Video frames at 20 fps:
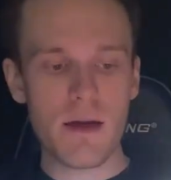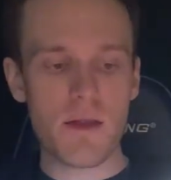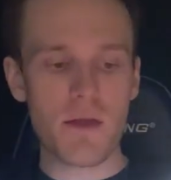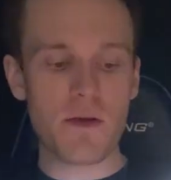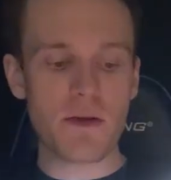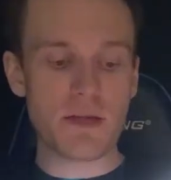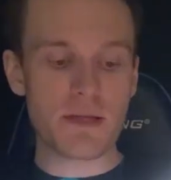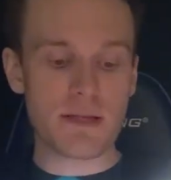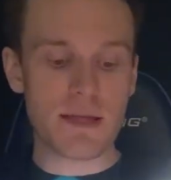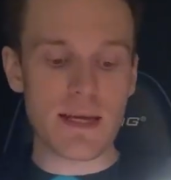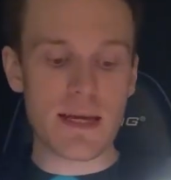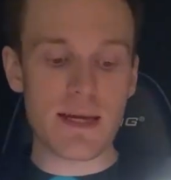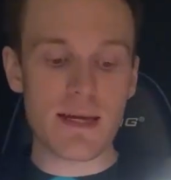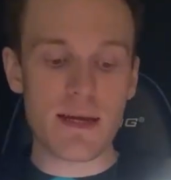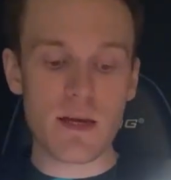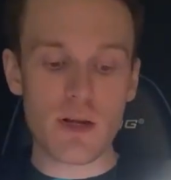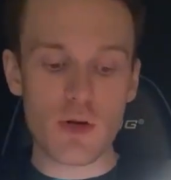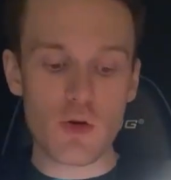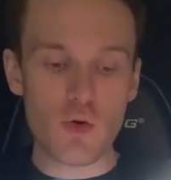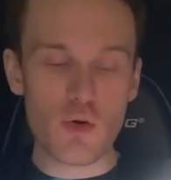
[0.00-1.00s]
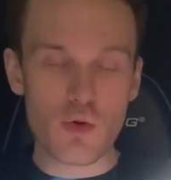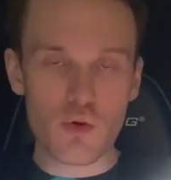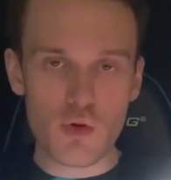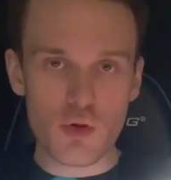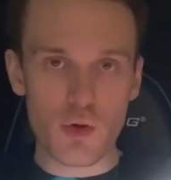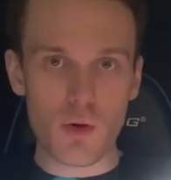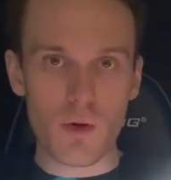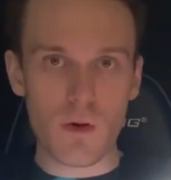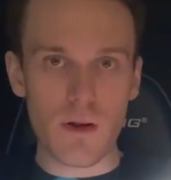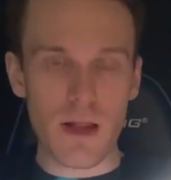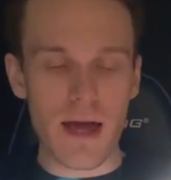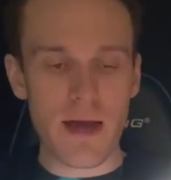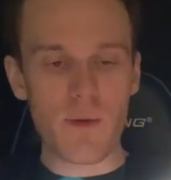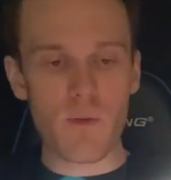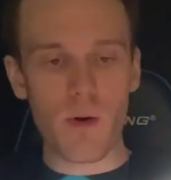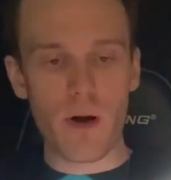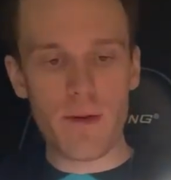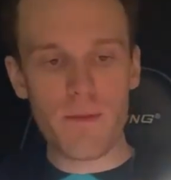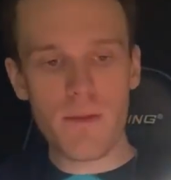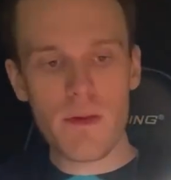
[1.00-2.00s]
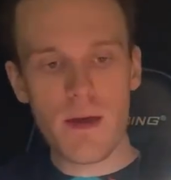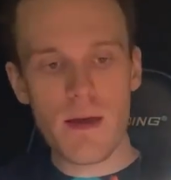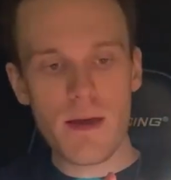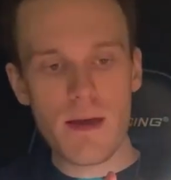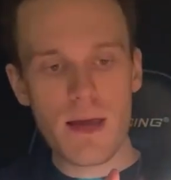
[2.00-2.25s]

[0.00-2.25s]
This is the neutral light one.